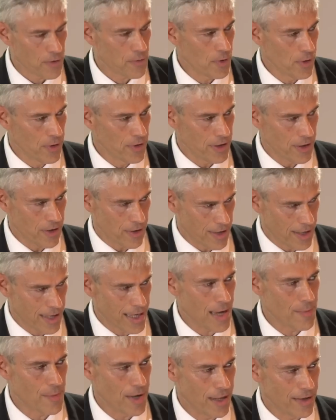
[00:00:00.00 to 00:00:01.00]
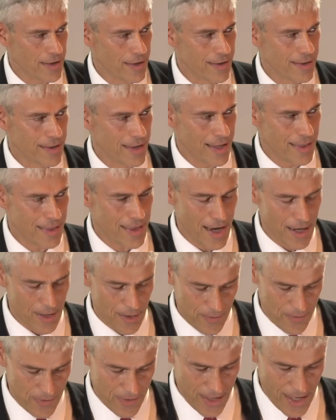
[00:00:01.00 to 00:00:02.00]
thrilled that you could come, Allan, and thank
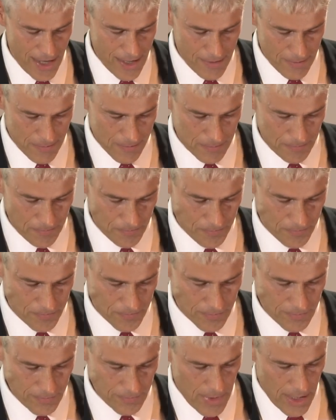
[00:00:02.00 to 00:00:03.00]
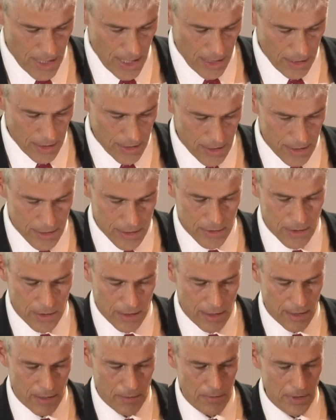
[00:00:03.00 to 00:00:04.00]
you for that. Allan has
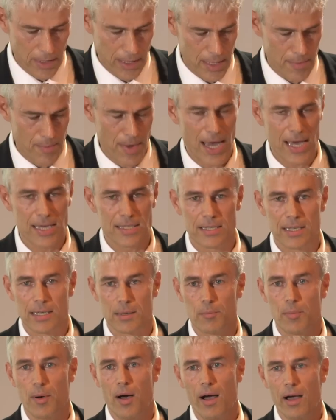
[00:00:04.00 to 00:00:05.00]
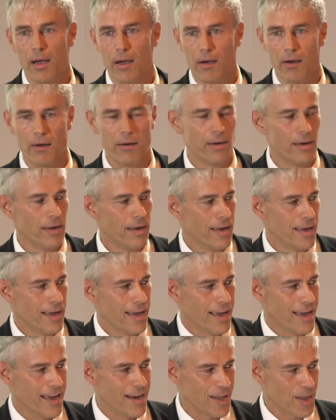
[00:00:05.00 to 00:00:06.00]
got a really amazing bio,
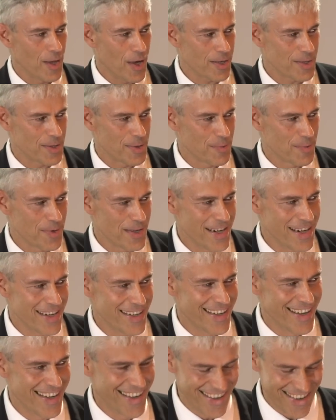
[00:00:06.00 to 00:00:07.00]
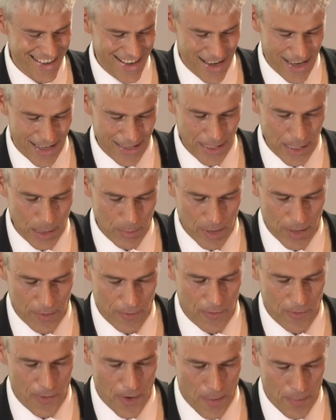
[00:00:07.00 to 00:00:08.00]
and I'd like to read a little bit
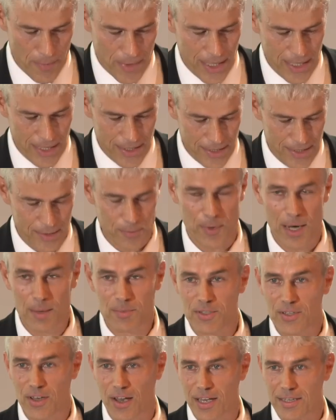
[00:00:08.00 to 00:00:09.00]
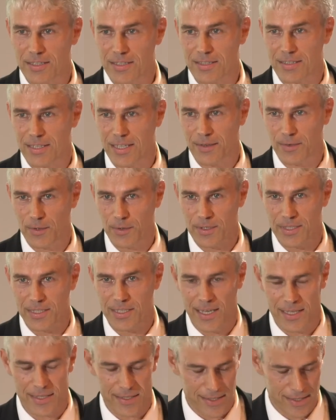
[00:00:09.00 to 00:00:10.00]
from his website just to give you a
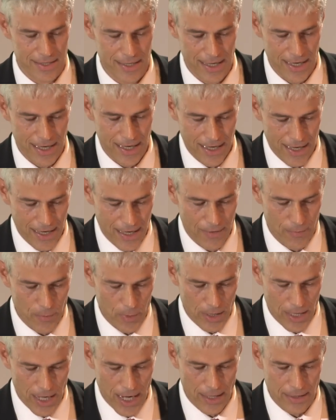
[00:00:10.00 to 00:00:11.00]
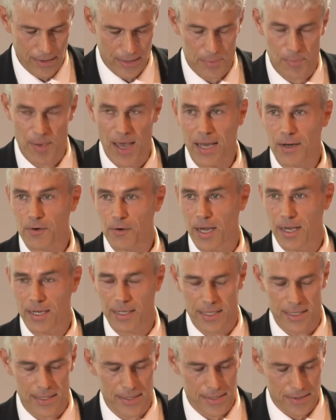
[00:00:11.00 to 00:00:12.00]
sense of what Allan's
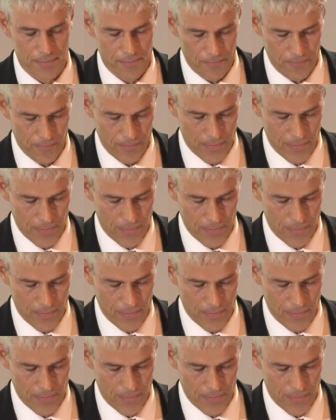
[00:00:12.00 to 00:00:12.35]
background is.